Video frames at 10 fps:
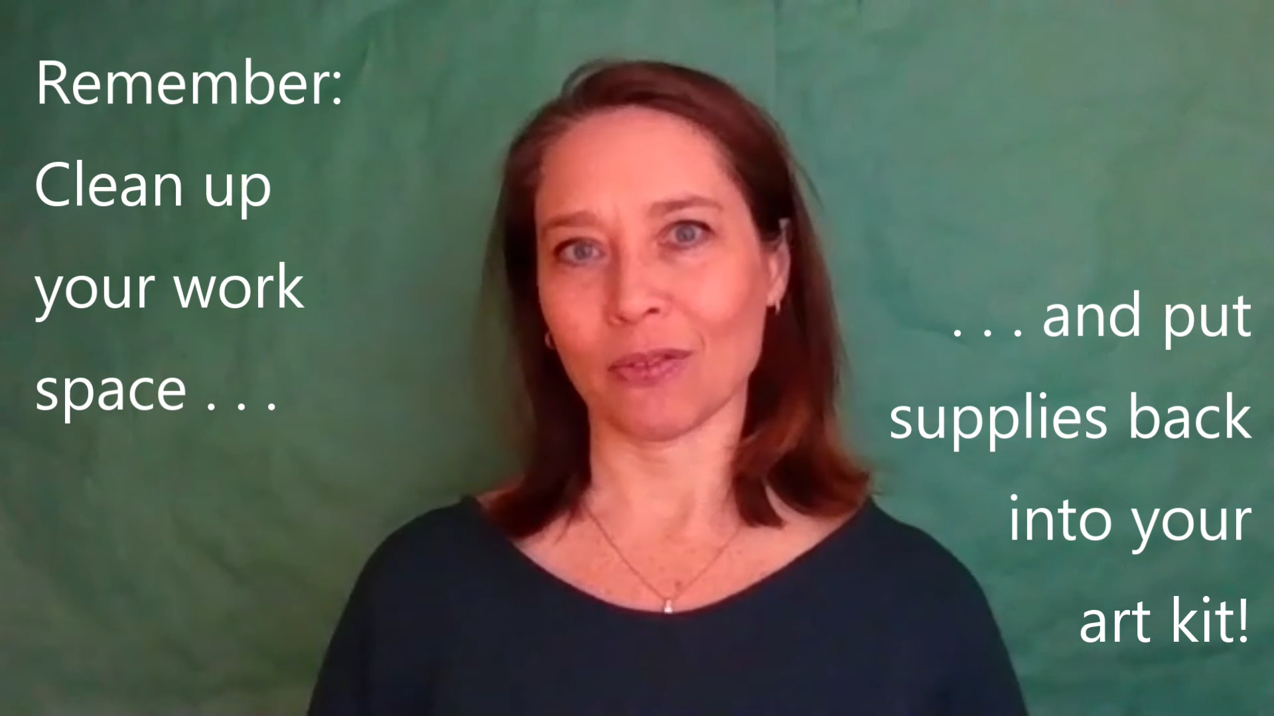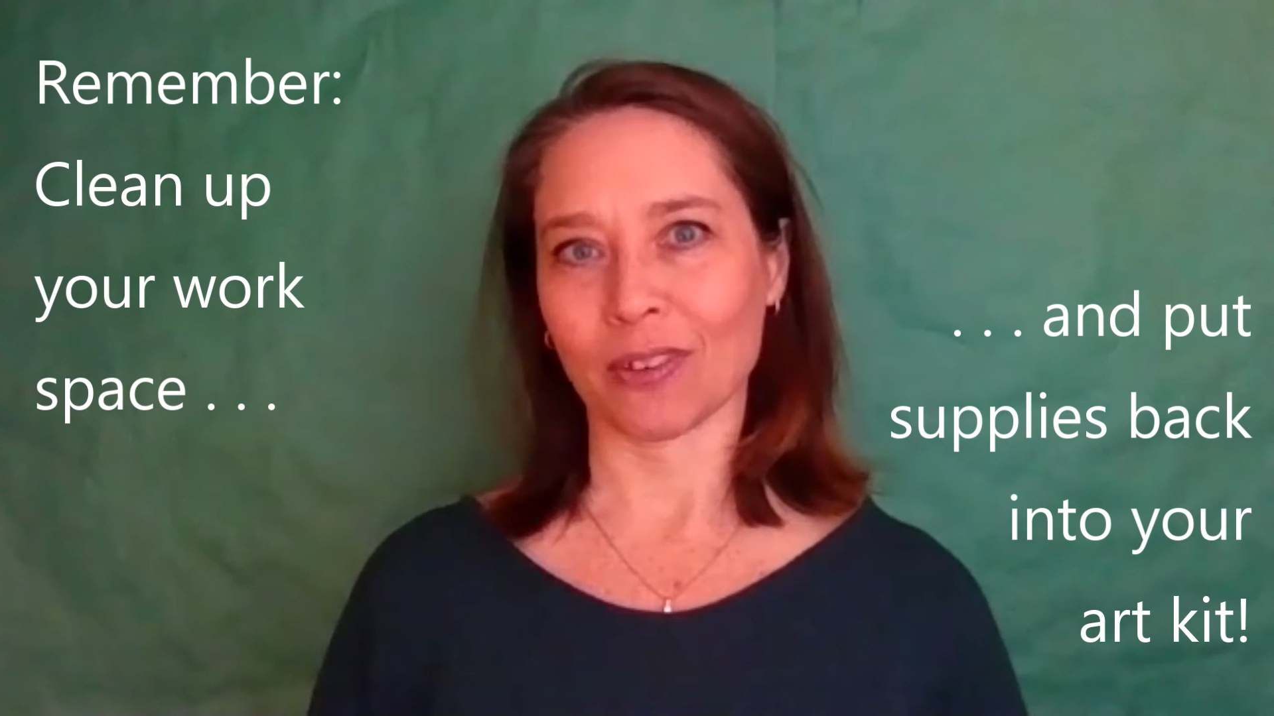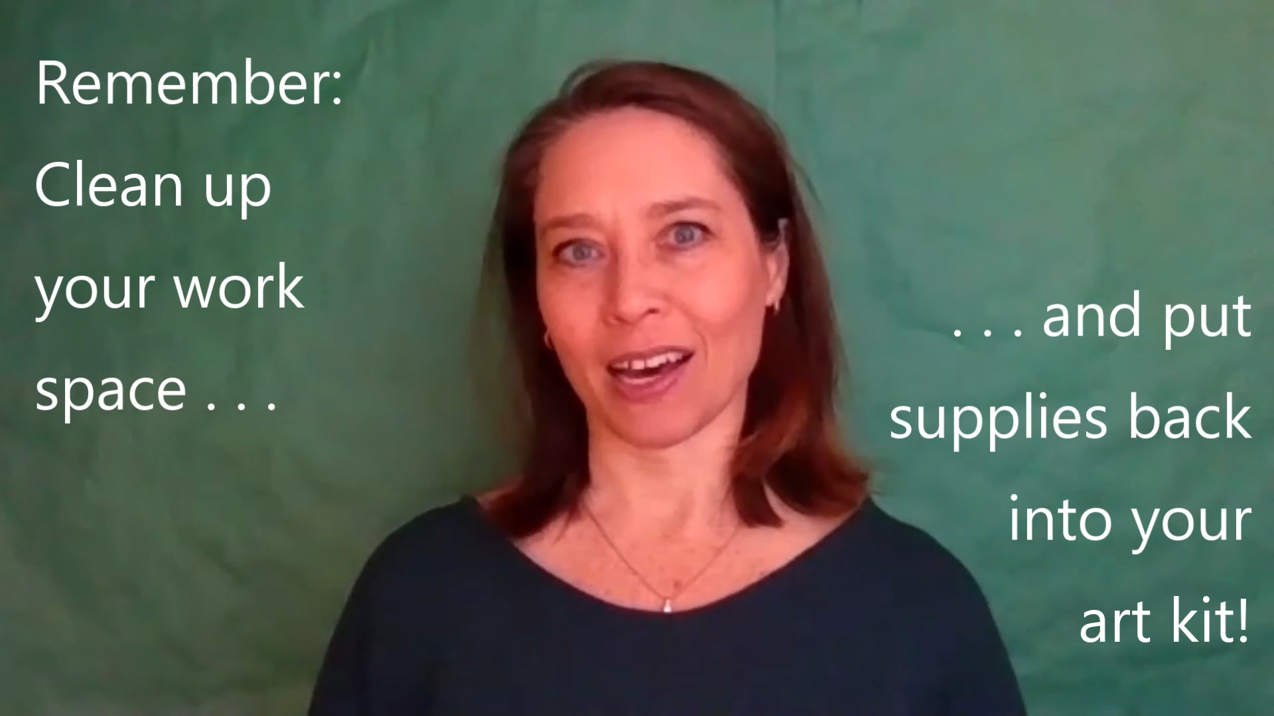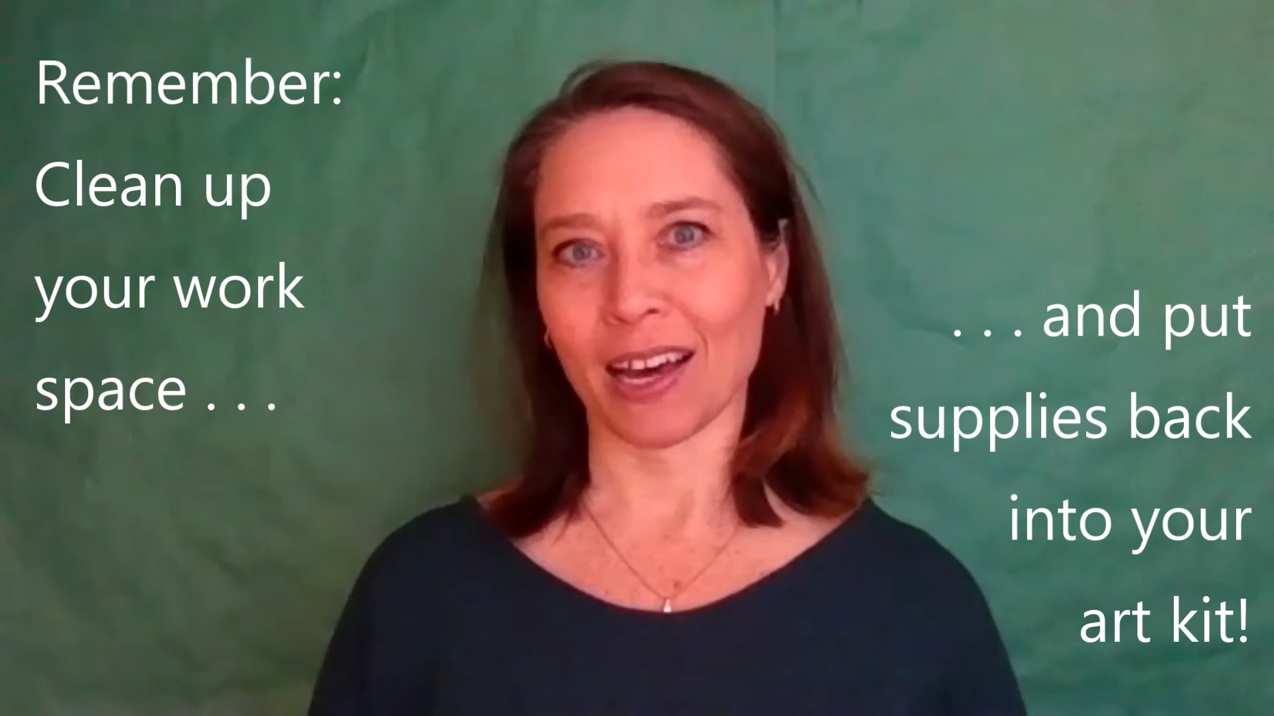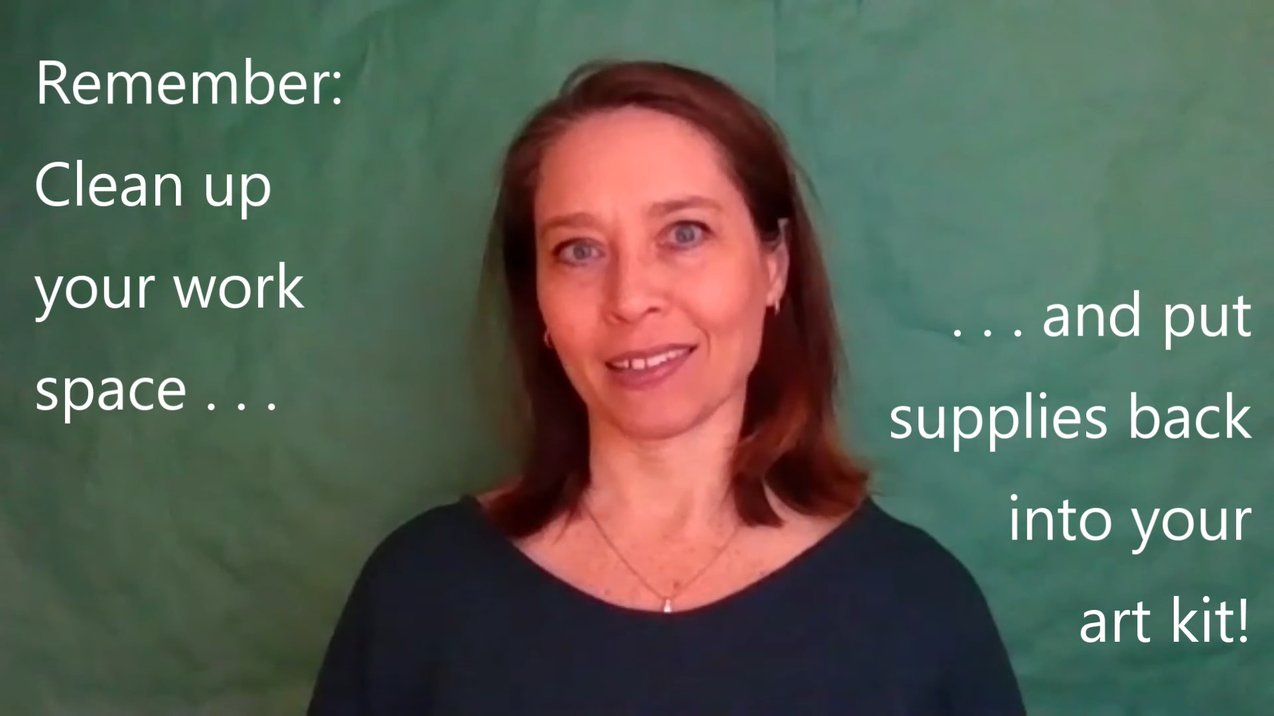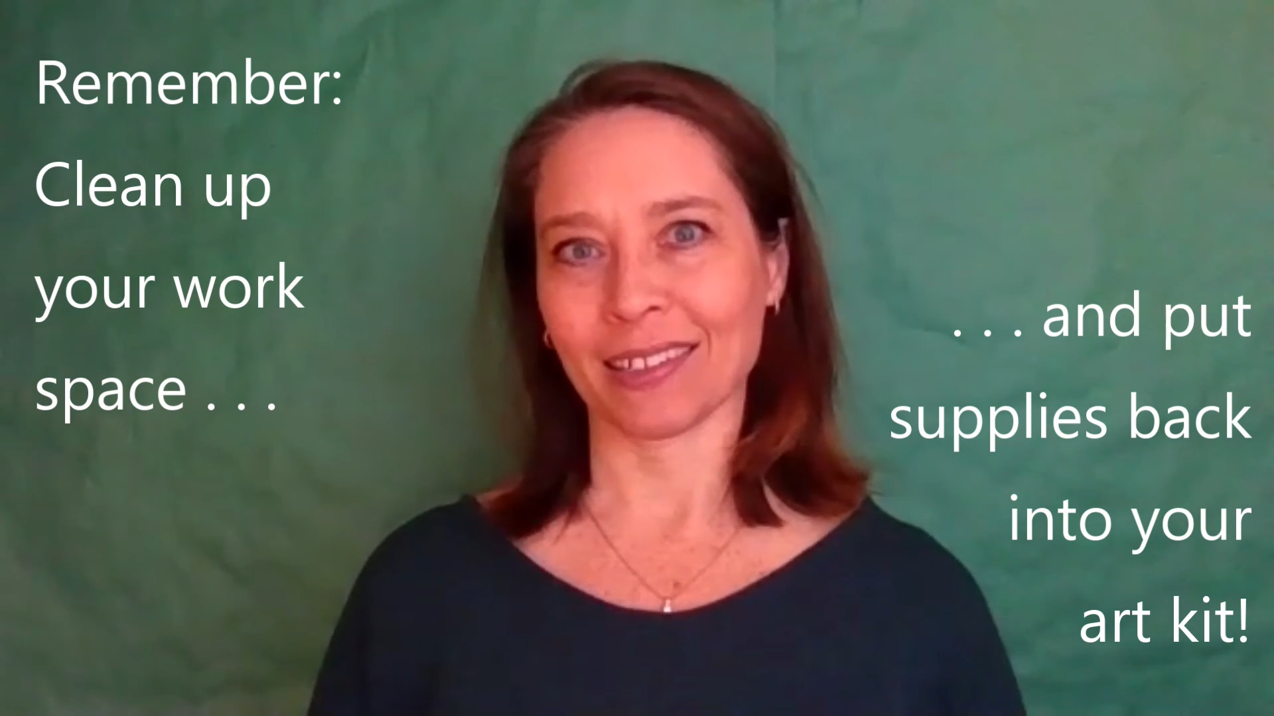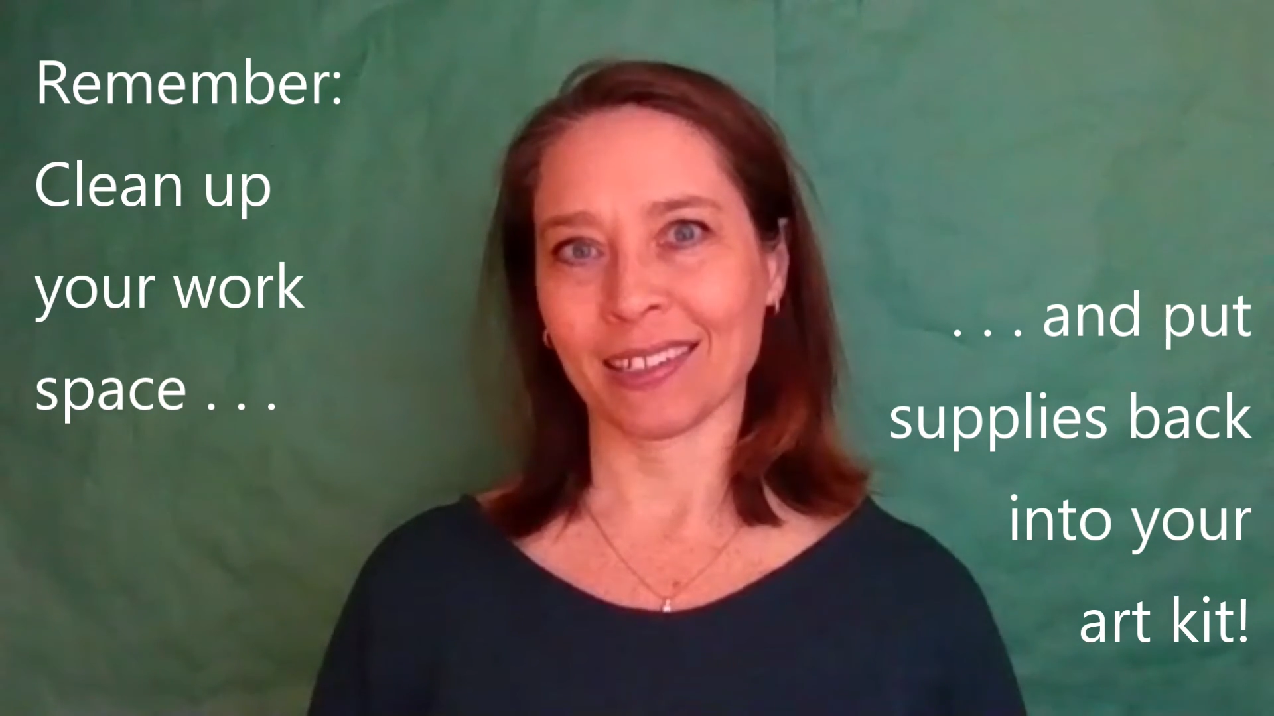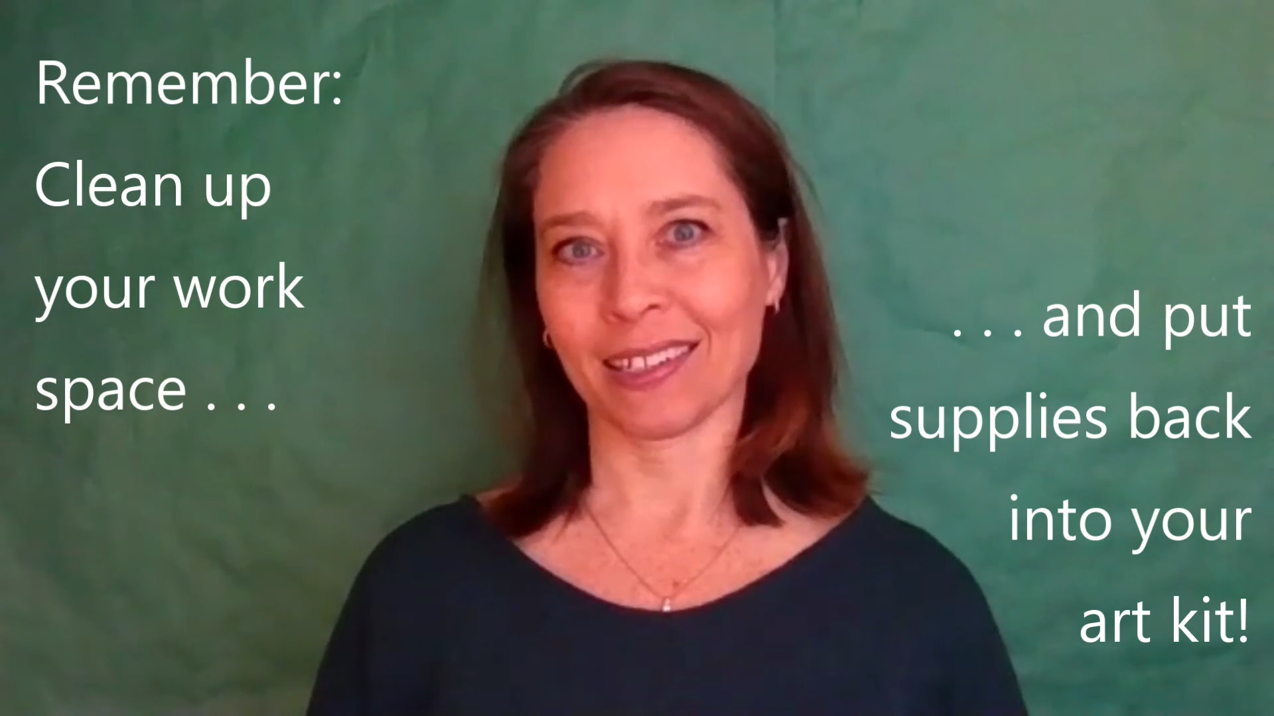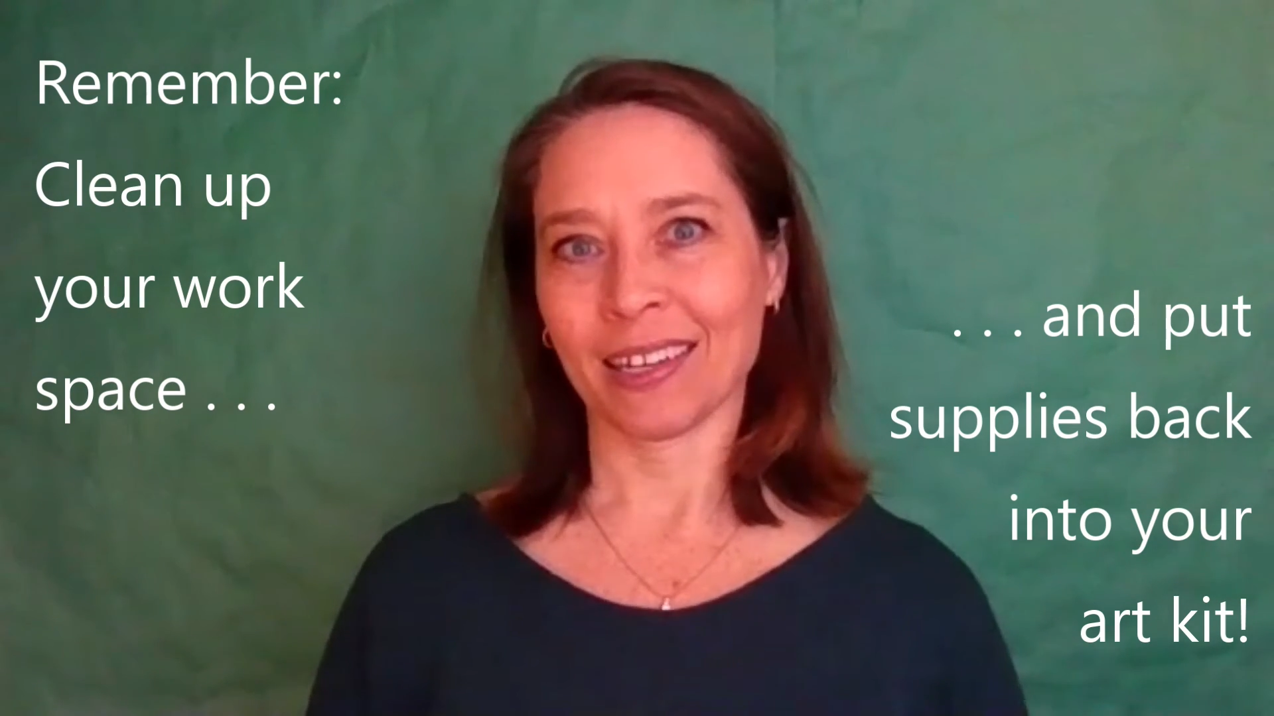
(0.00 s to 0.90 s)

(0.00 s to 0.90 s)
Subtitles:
of God.